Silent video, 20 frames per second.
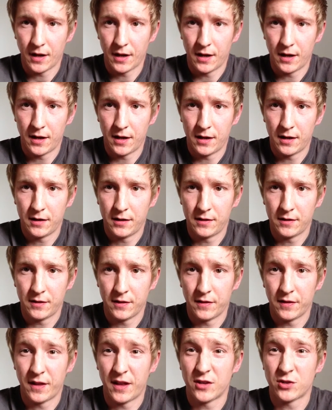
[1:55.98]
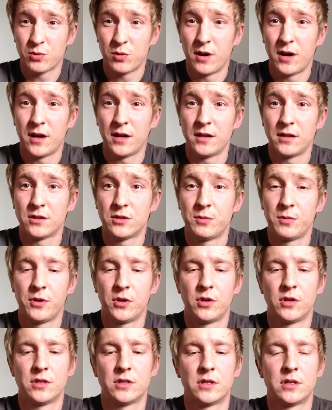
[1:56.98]
that's why, to be
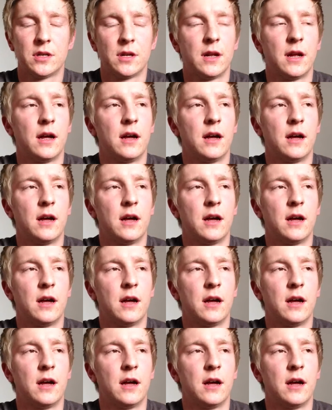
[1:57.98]
honest,